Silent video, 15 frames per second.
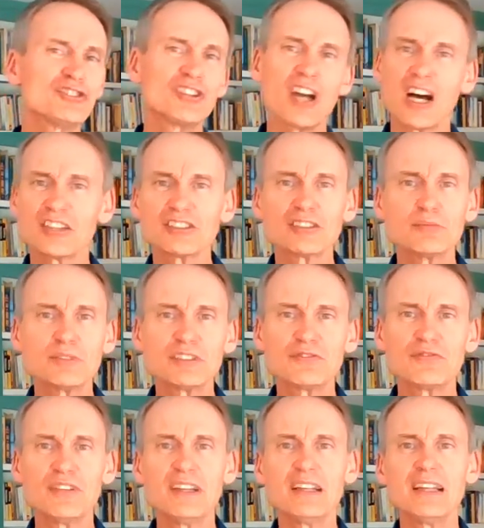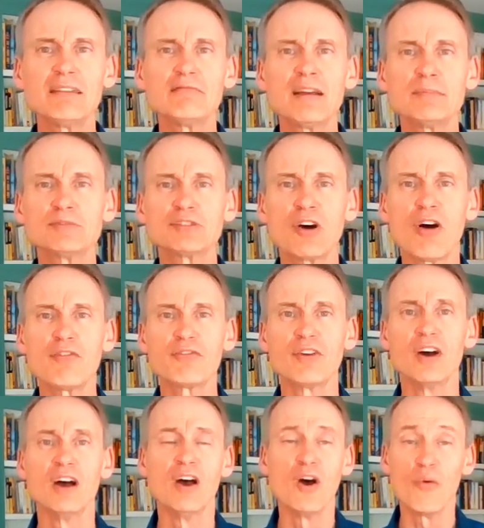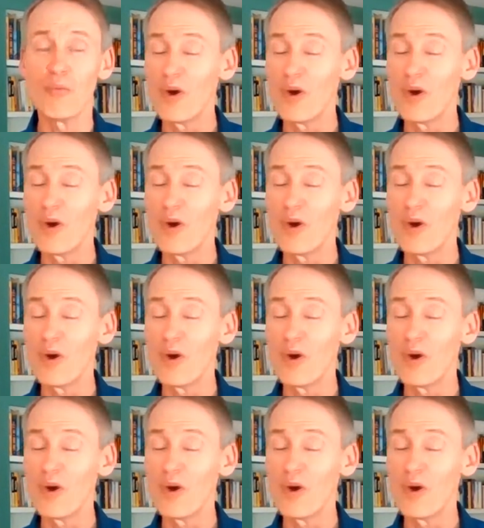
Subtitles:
customers feeling ripped off.